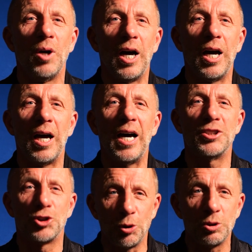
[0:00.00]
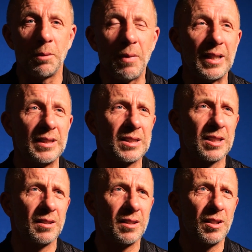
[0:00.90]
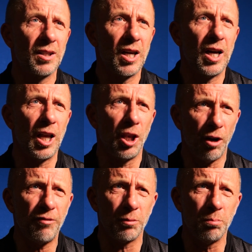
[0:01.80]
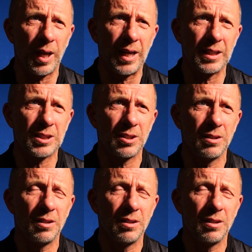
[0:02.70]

I do demand a lot from players.